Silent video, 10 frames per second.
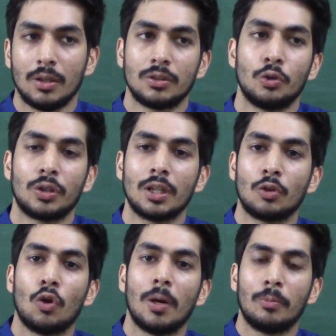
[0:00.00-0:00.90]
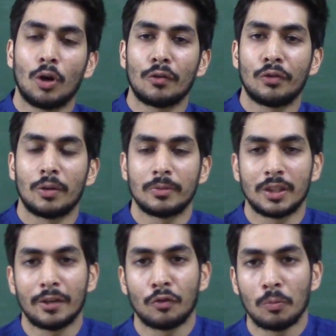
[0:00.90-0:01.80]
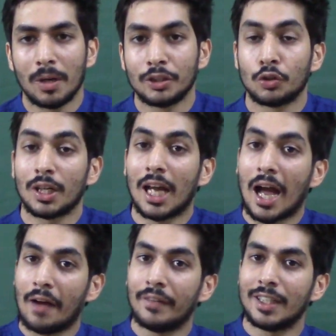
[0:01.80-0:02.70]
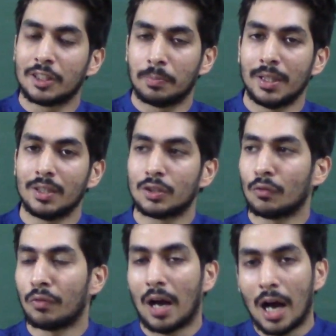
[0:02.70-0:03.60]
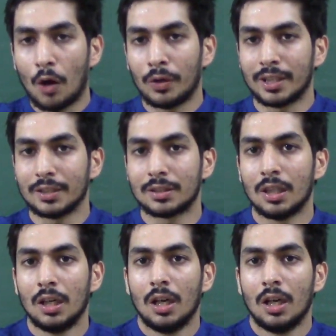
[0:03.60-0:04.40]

so you can go abroad for 3-4 months, you can have an experience of how it is